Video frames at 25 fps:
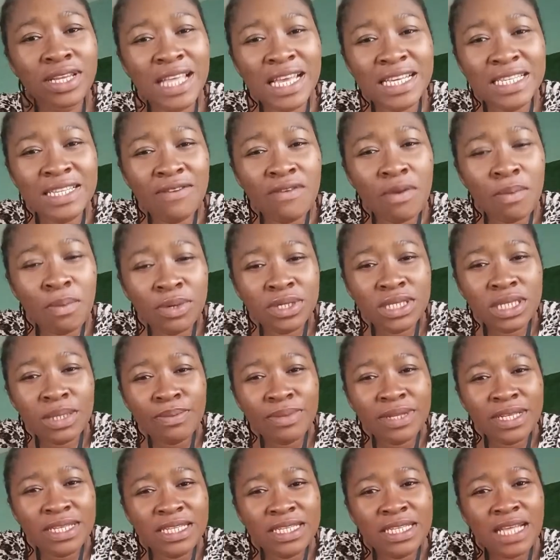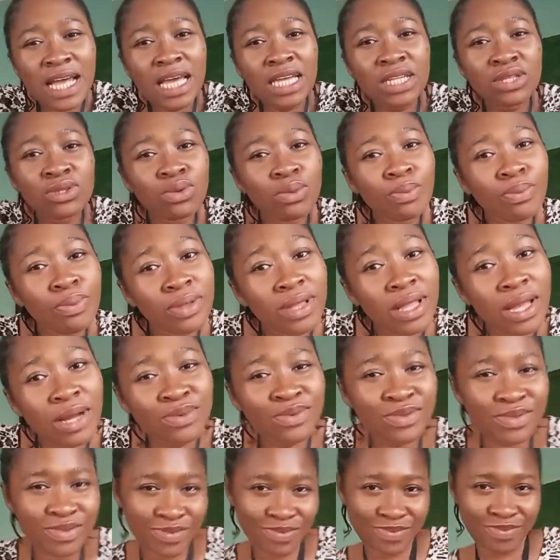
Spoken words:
there's every possibility that it will pull out.